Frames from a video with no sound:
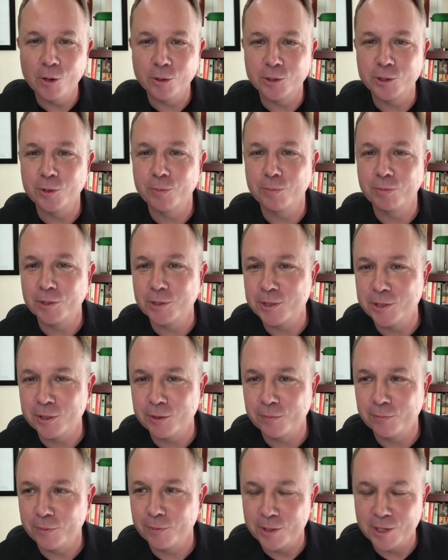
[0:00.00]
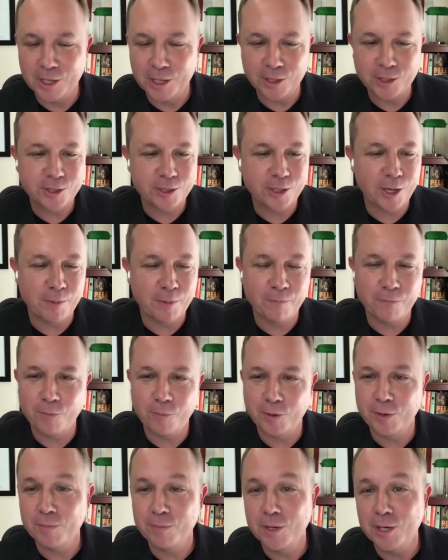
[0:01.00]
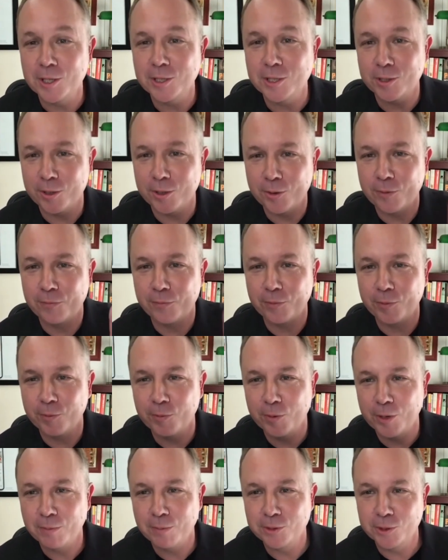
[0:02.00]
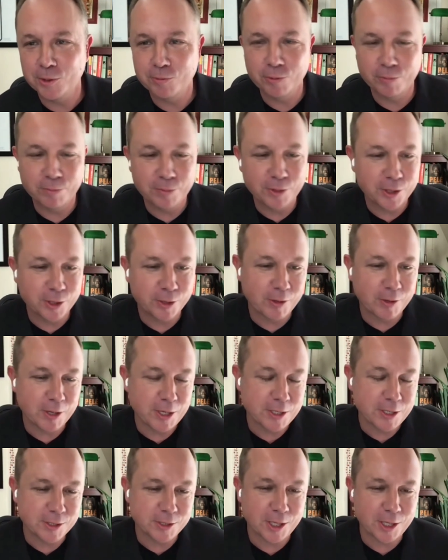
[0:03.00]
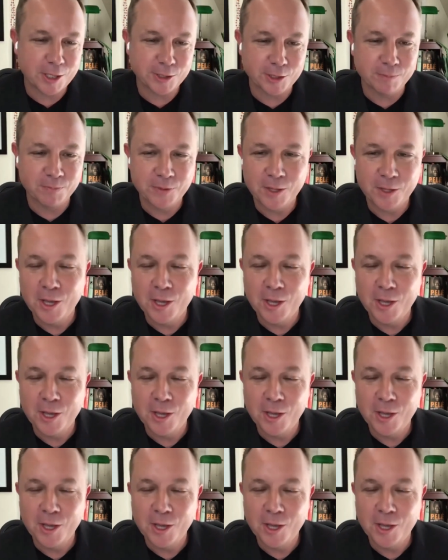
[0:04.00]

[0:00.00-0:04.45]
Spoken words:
hold you prisoner for the next 40 minutes, although for what I'm sure will be a great discussion.